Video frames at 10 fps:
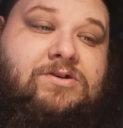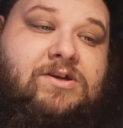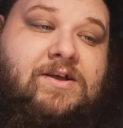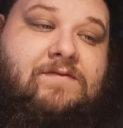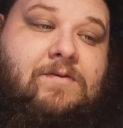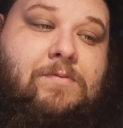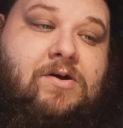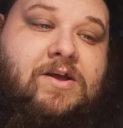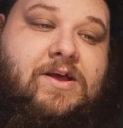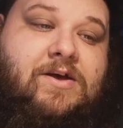She lived up on
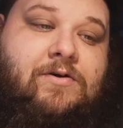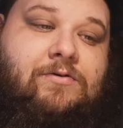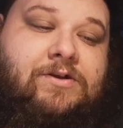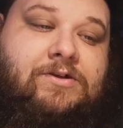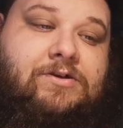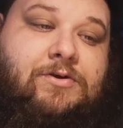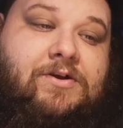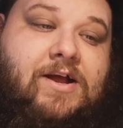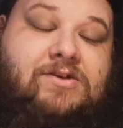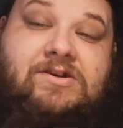a hill, and you could
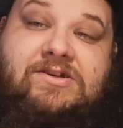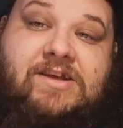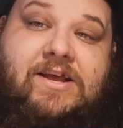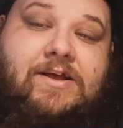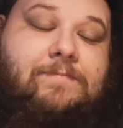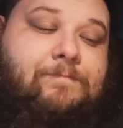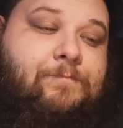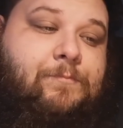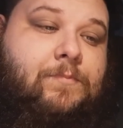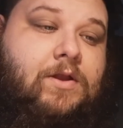actually see it.
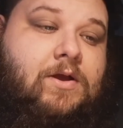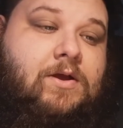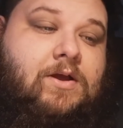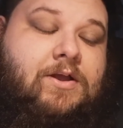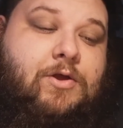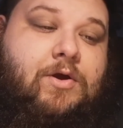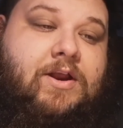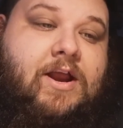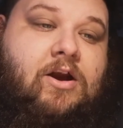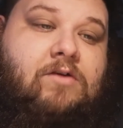You could
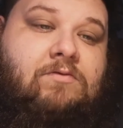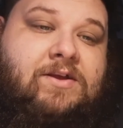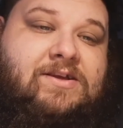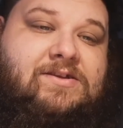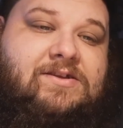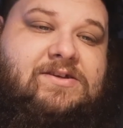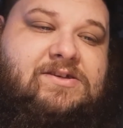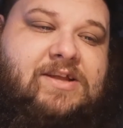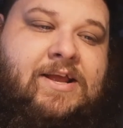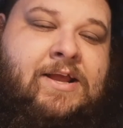hear it releasing the
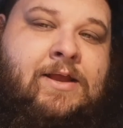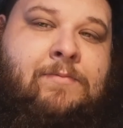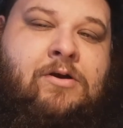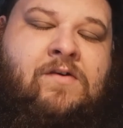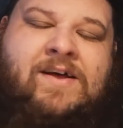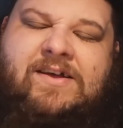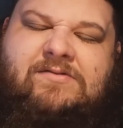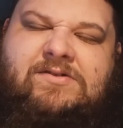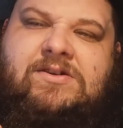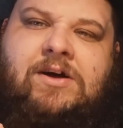steam and all that
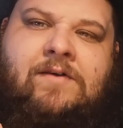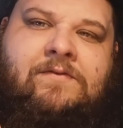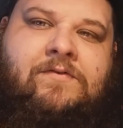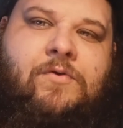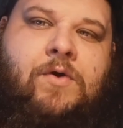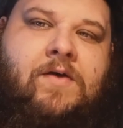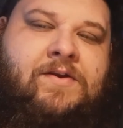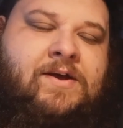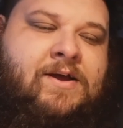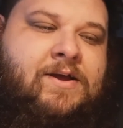stuff throughout the
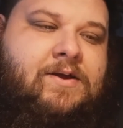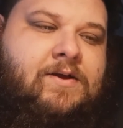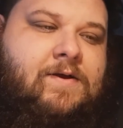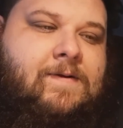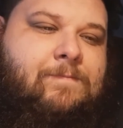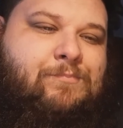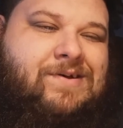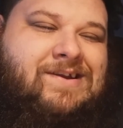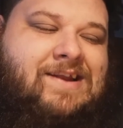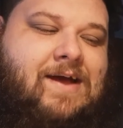night,
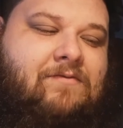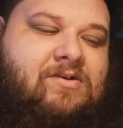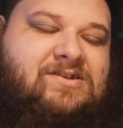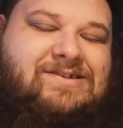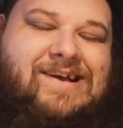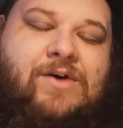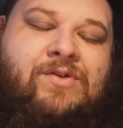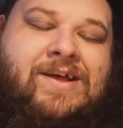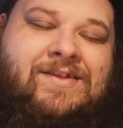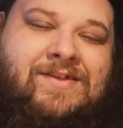but never a sound
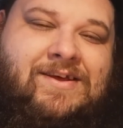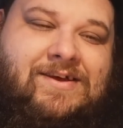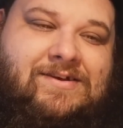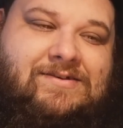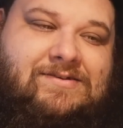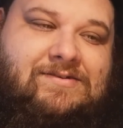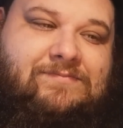like this.